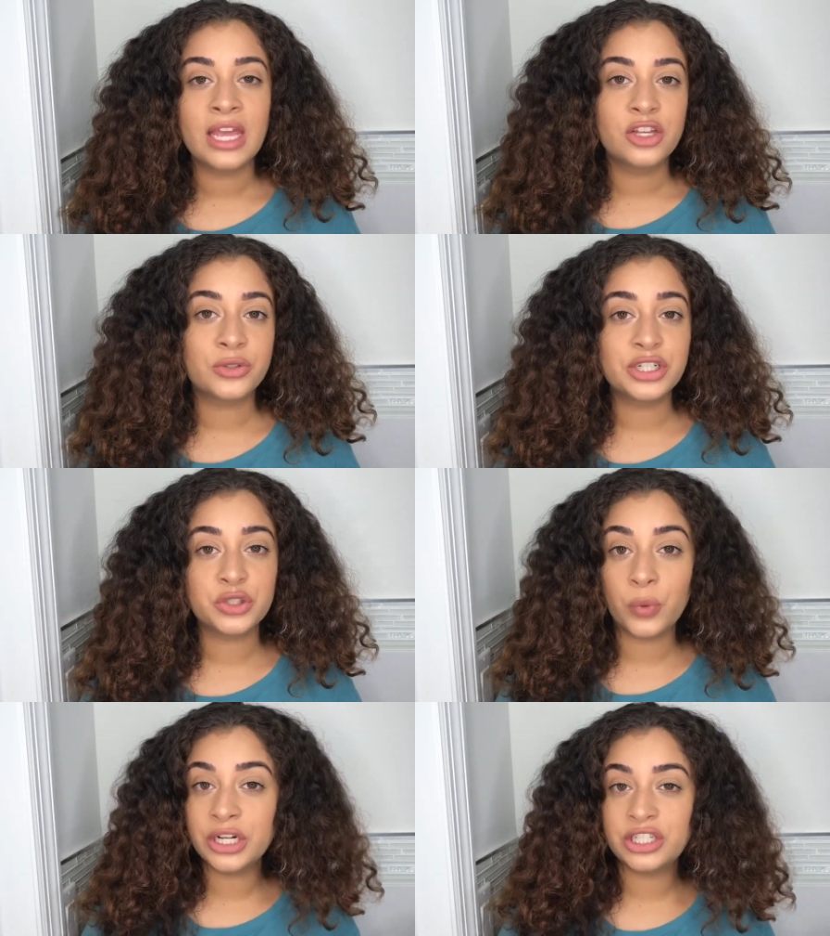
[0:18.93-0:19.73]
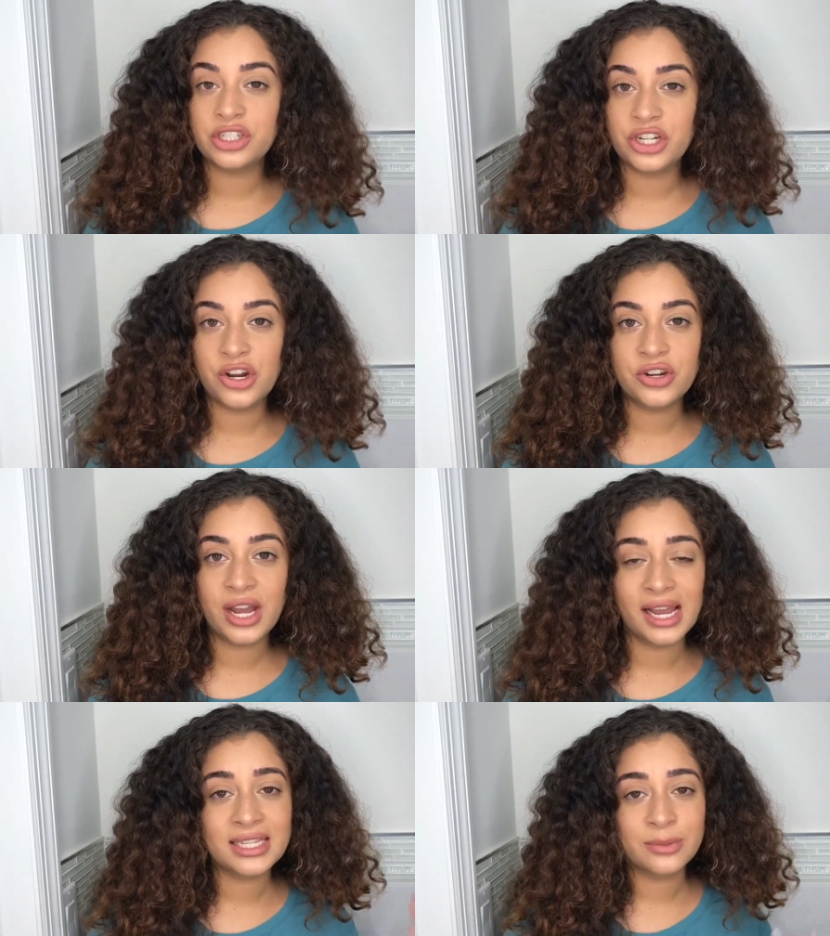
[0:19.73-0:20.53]
So I just wanted to share you
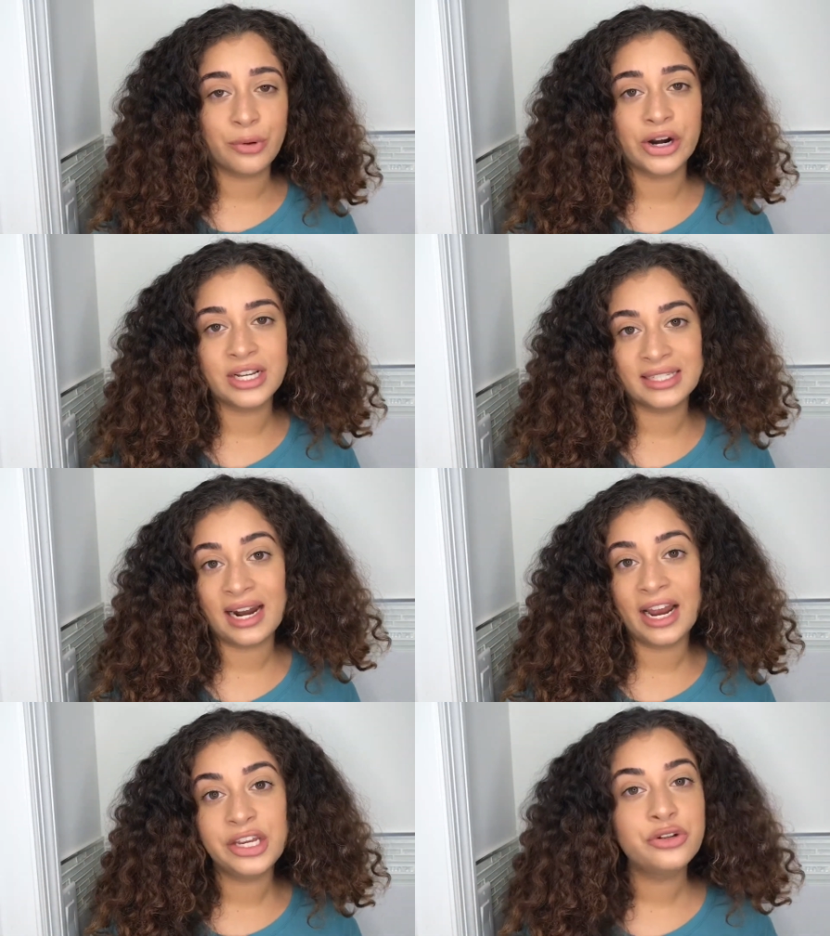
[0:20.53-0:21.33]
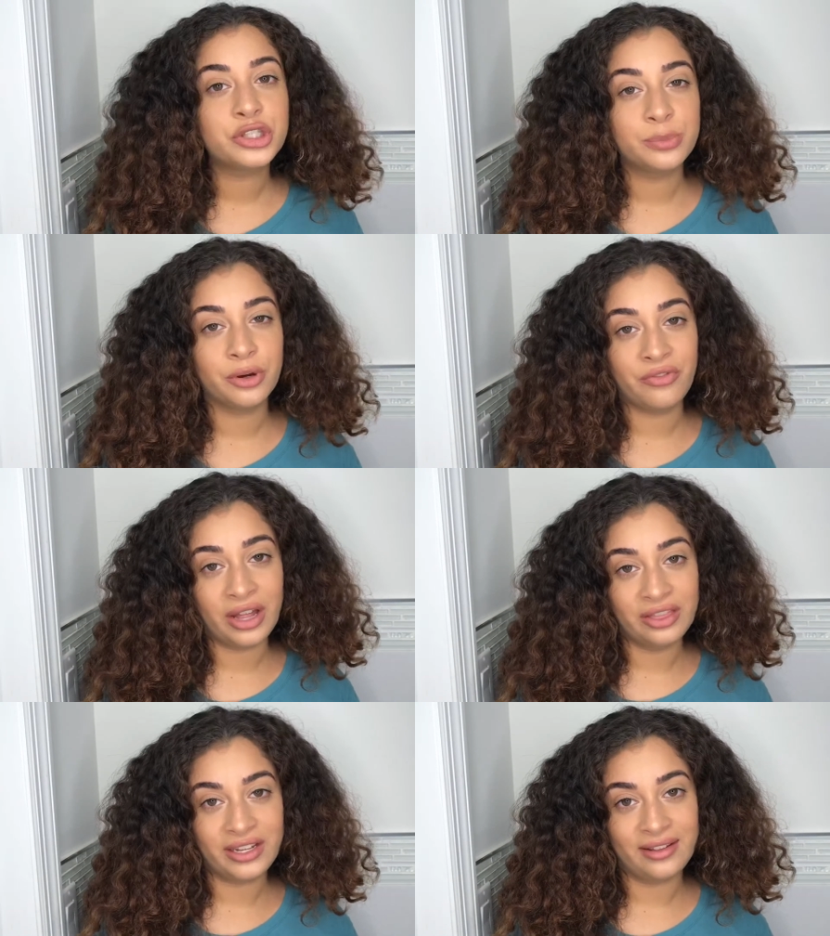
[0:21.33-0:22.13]
guys the products that I use to
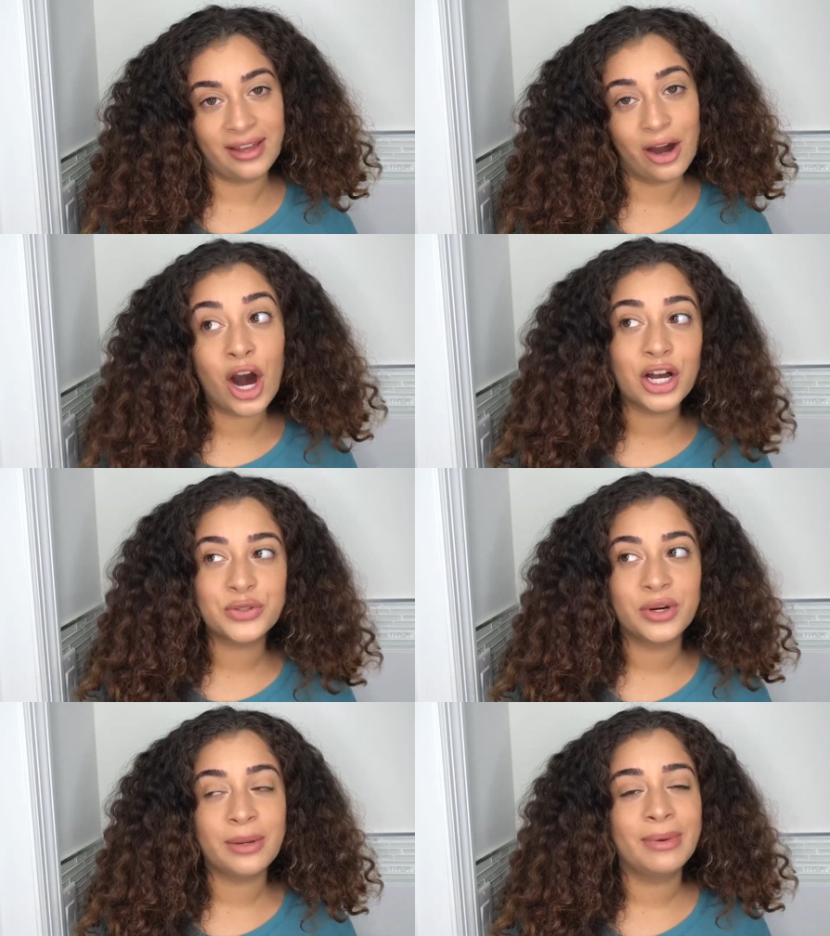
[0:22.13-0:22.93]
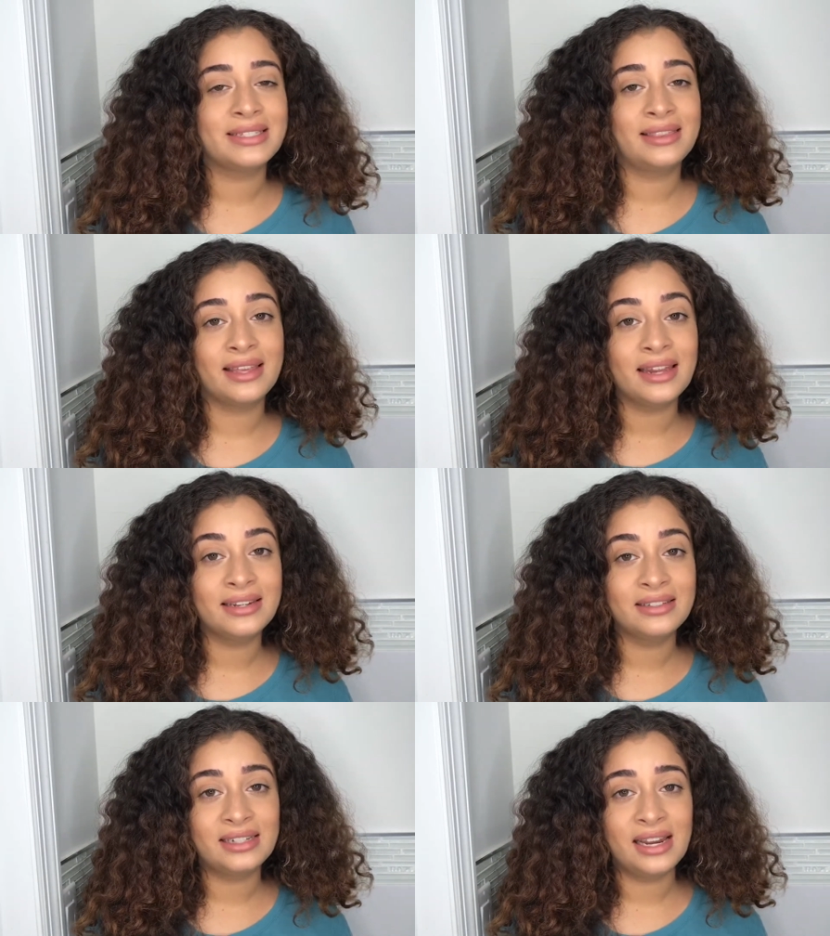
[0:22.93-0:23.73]
prevent looking like a hot sweaty mess at the end
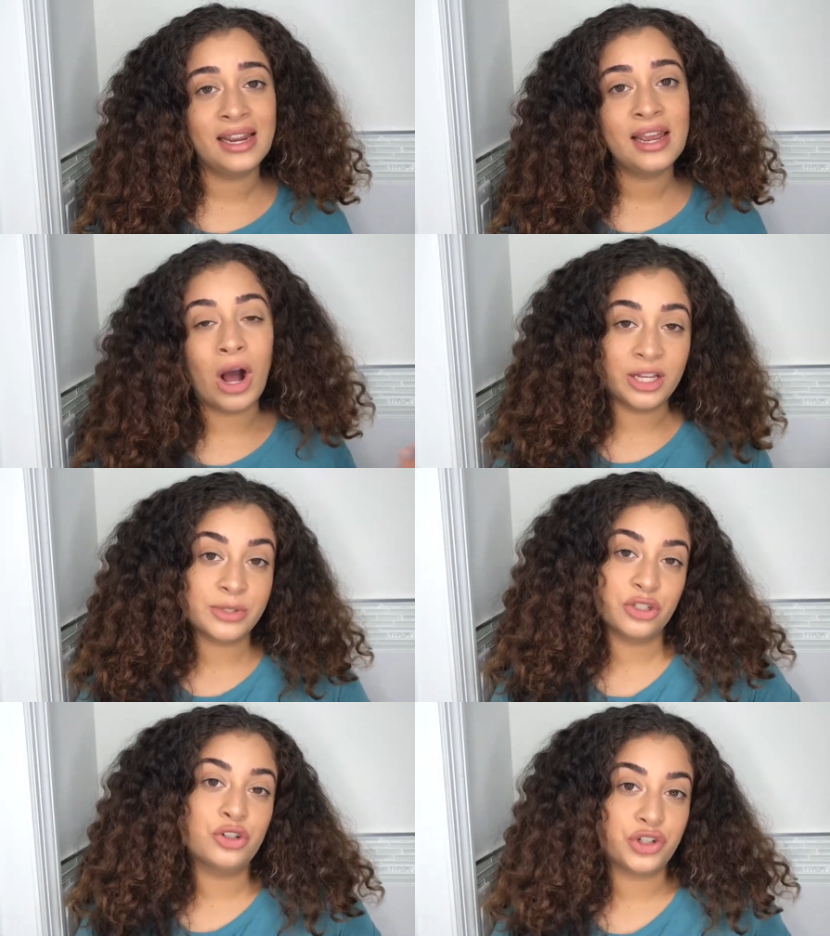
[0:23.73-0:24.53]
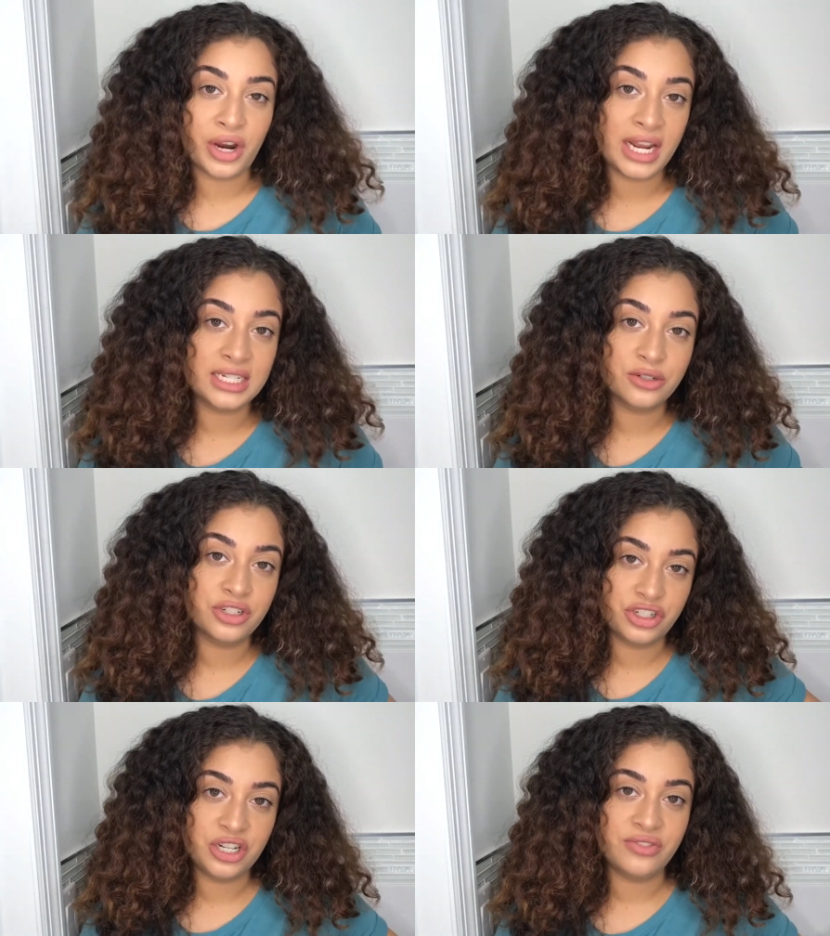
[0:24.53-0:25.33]
of the day while I'm still trying to
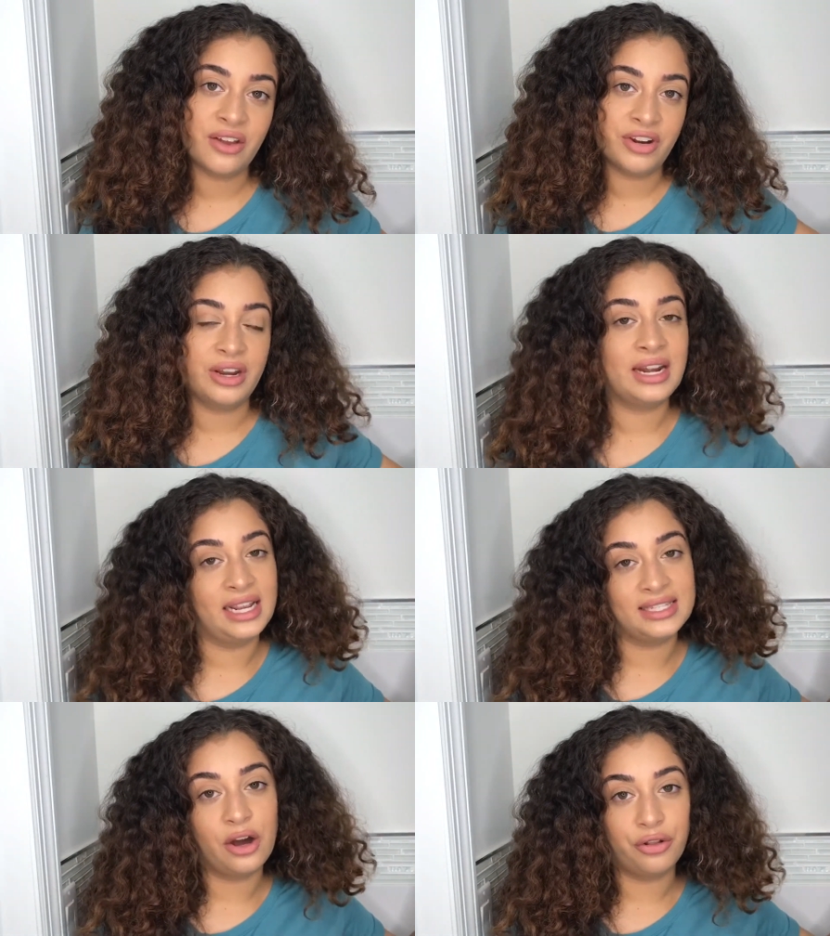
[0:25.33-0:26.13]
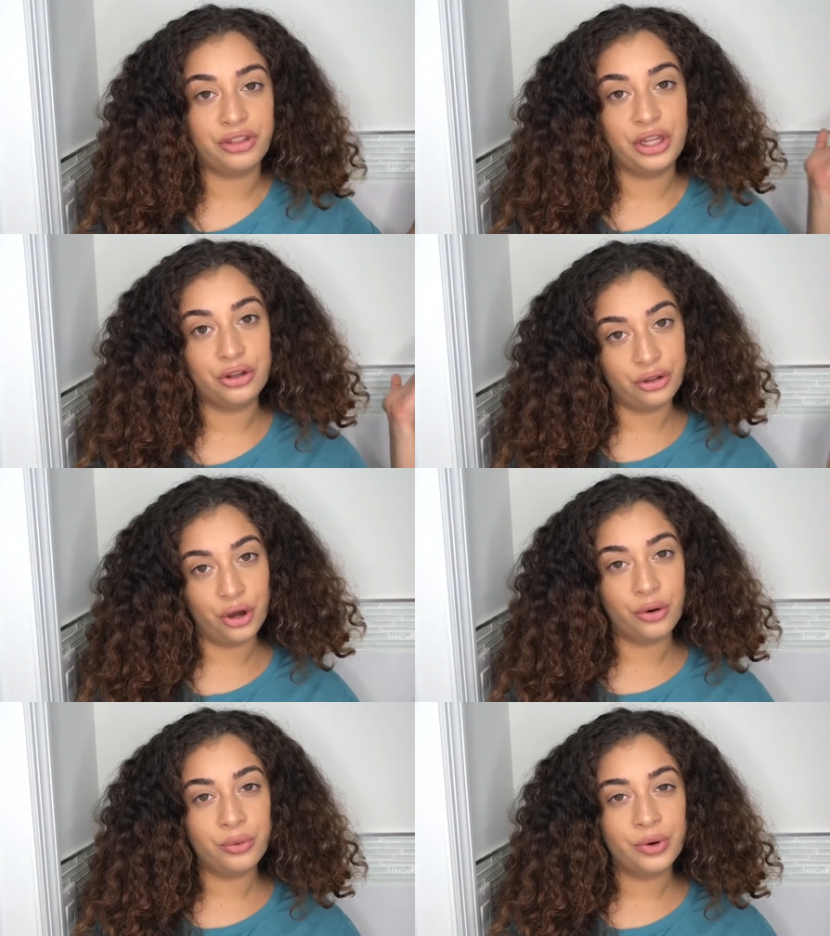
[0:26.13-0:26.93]
achieve that very nice healthy
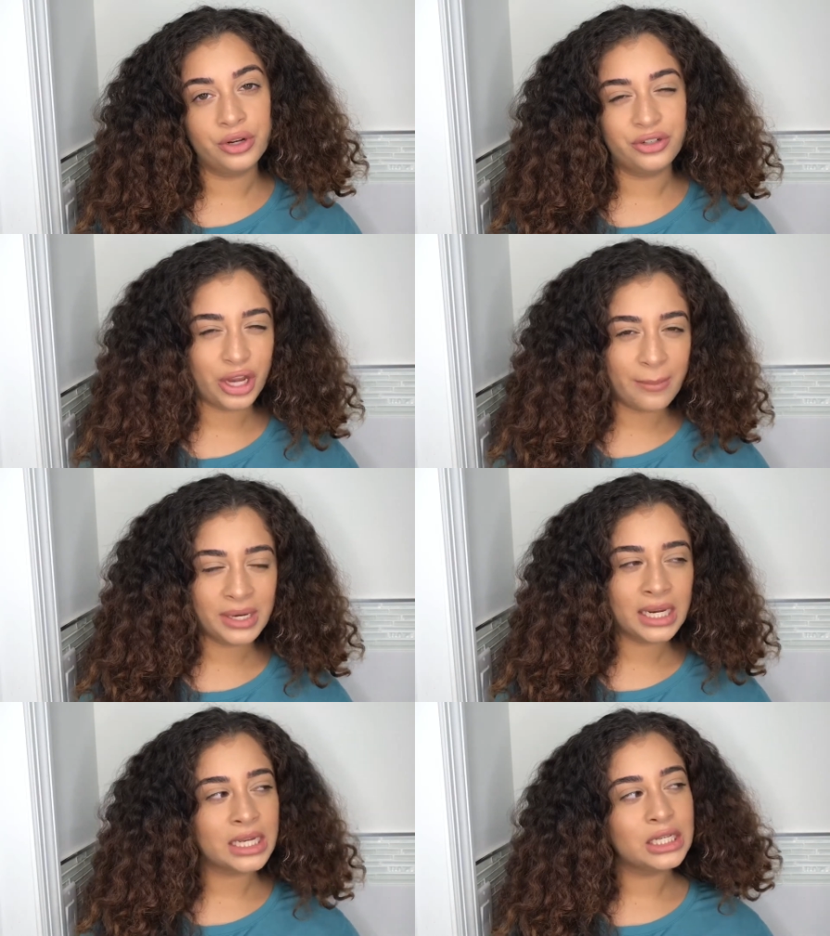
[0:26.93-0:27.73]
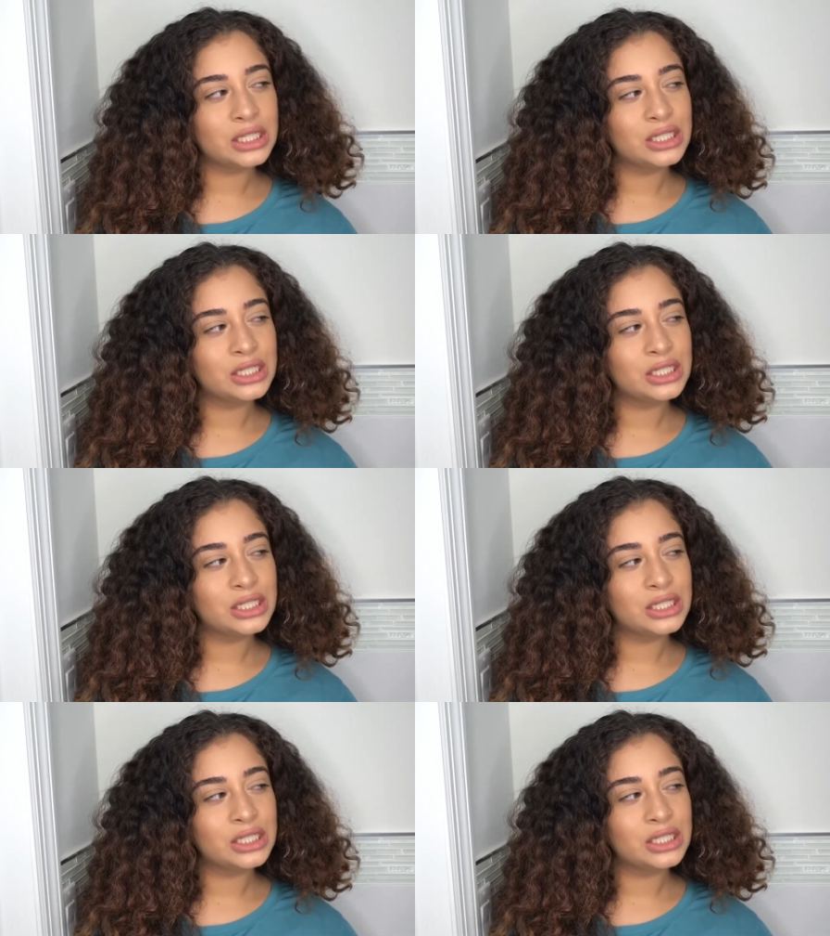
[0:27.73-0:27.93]
glow. You get me?